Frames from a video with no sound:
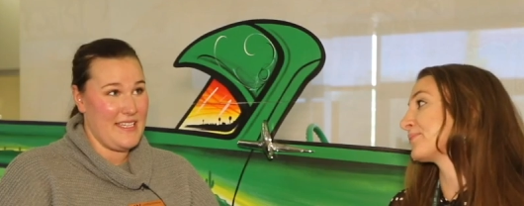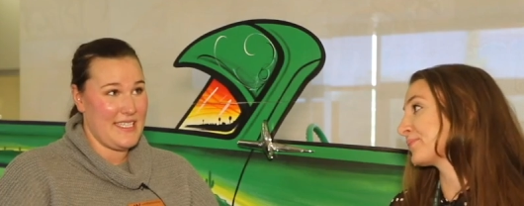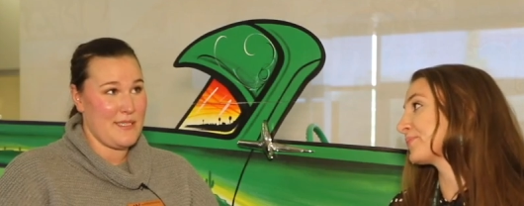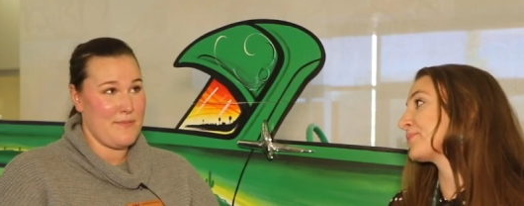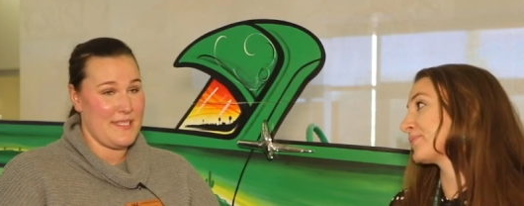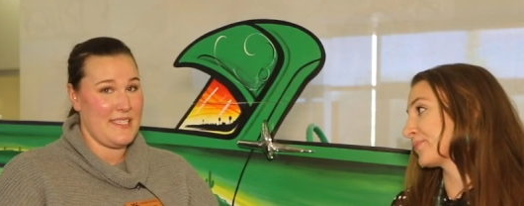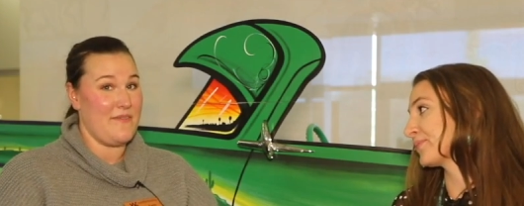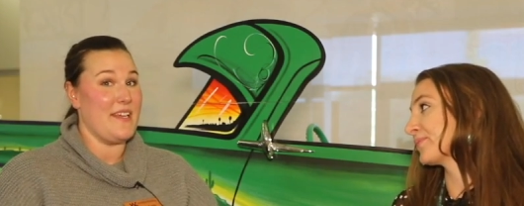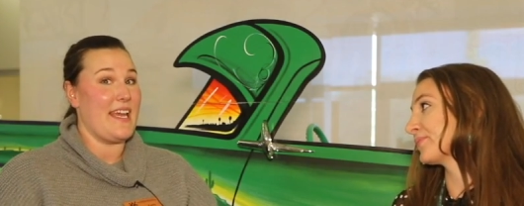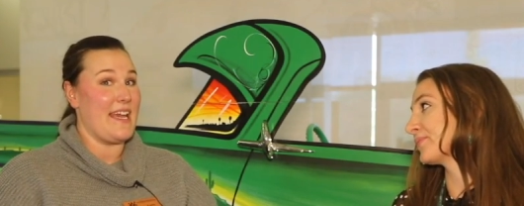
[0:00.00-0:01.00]
Speaker 1: this
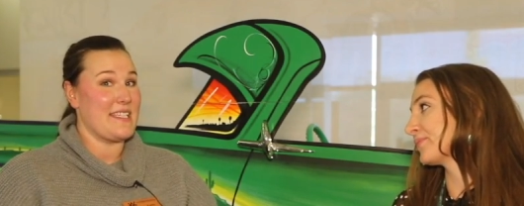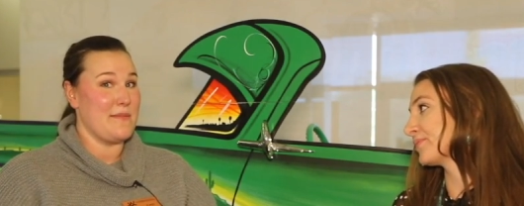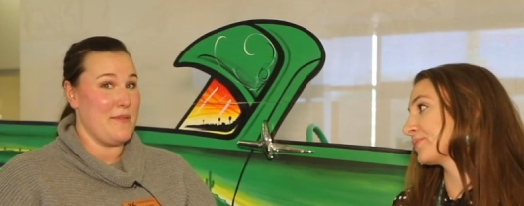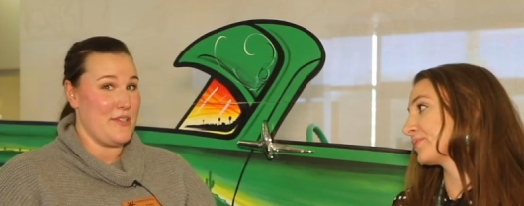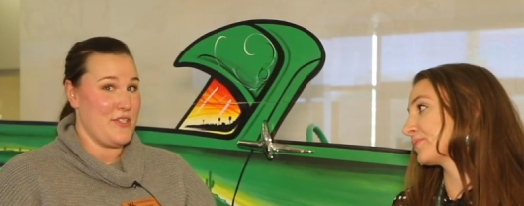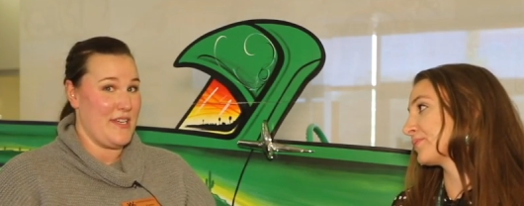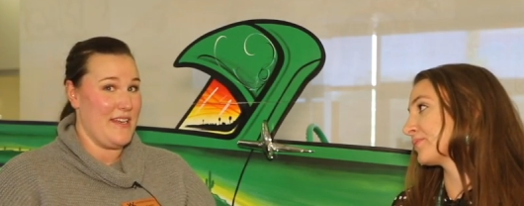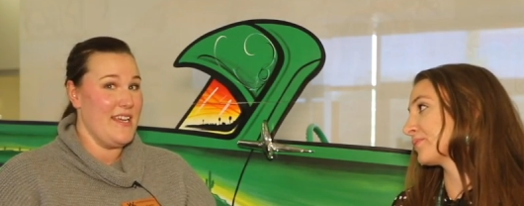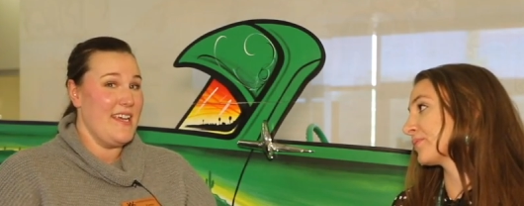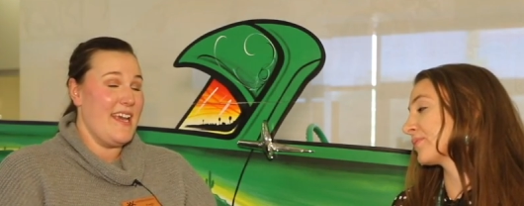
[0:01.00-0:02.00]
specific exhibition,
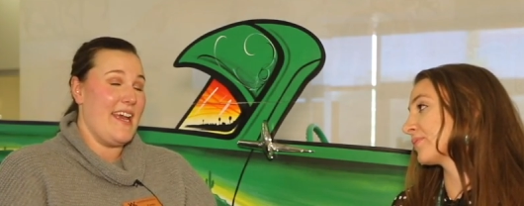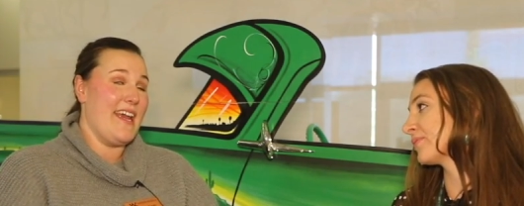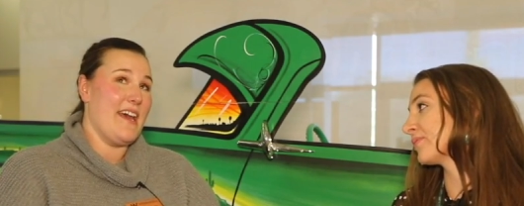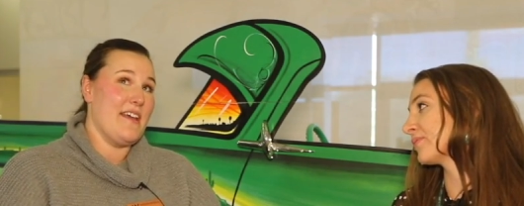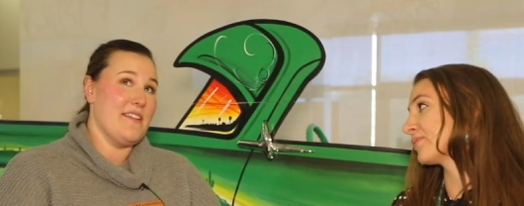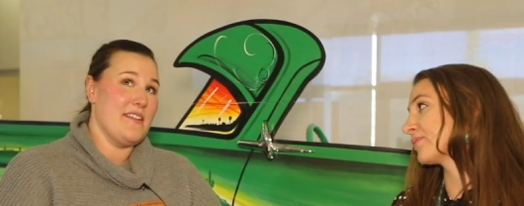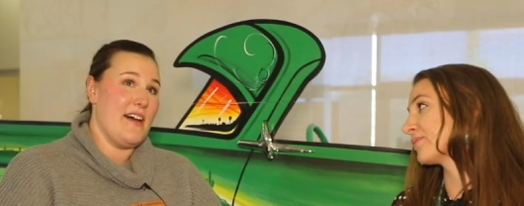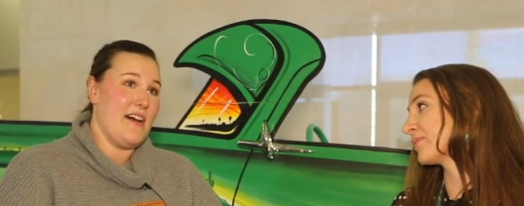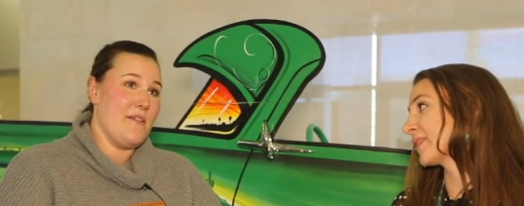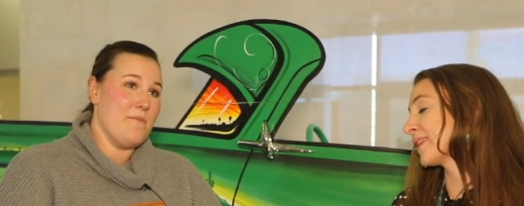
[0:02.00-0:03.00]
and
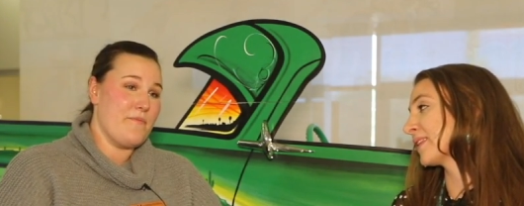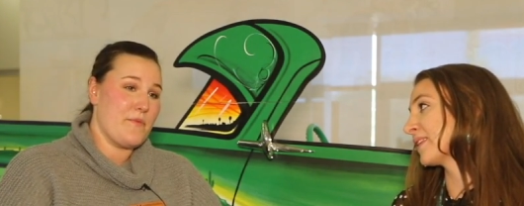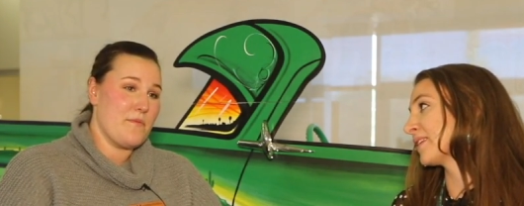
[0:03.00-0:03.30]
um,